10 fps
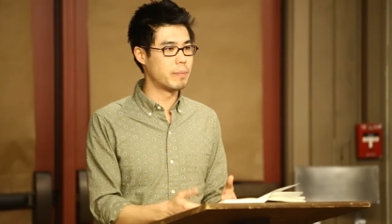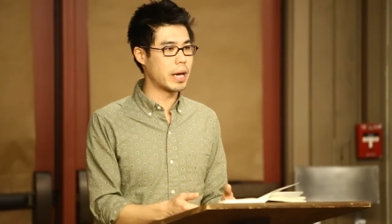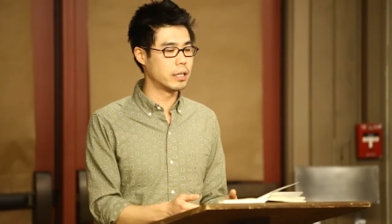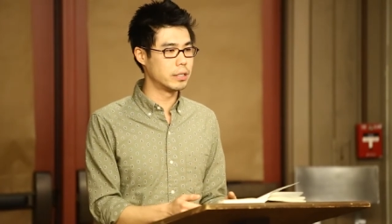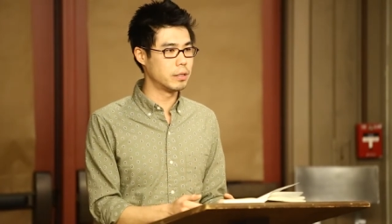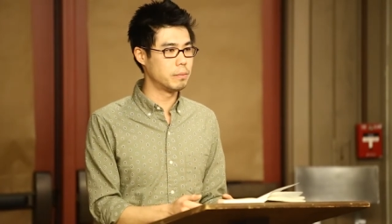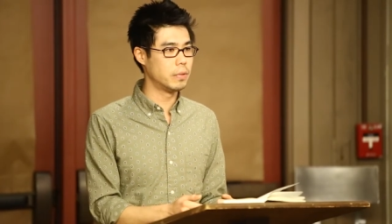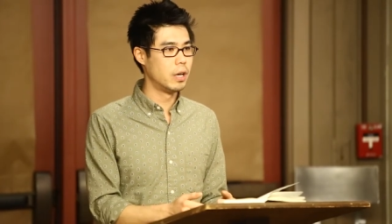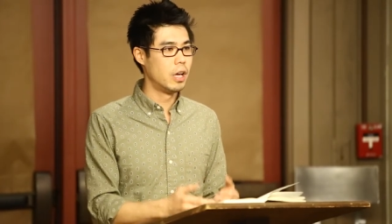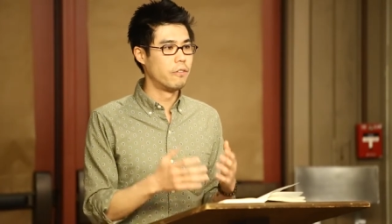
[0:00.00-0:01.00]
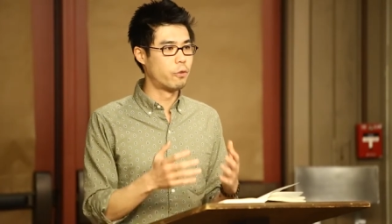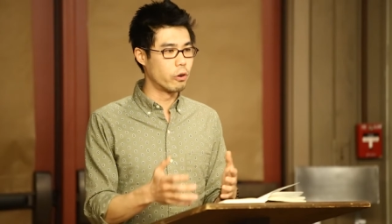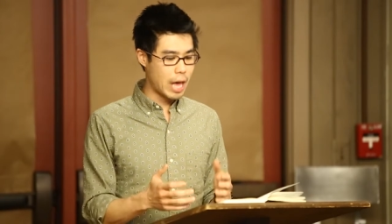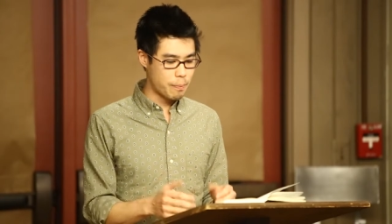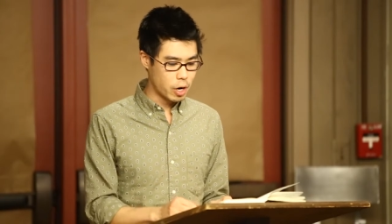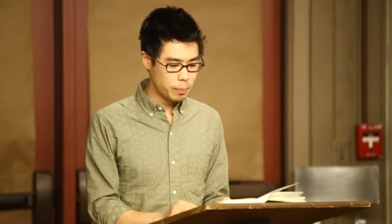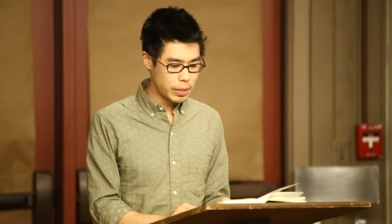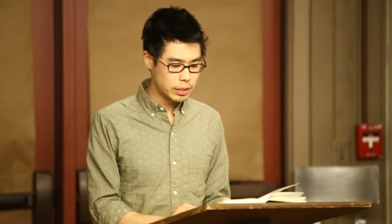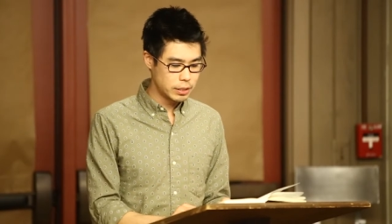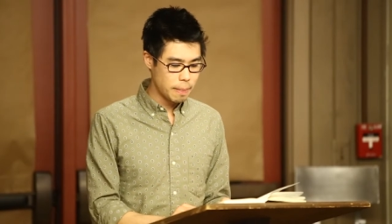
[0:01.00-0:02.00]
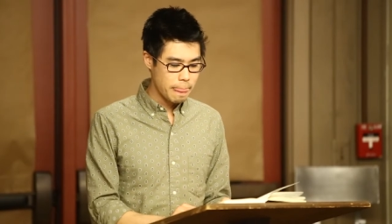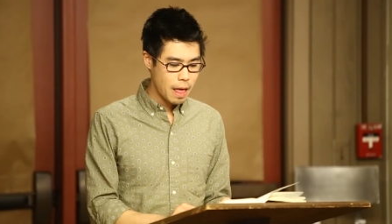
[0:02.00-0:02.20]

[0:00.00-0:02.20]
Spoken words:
mechanism for that purpose,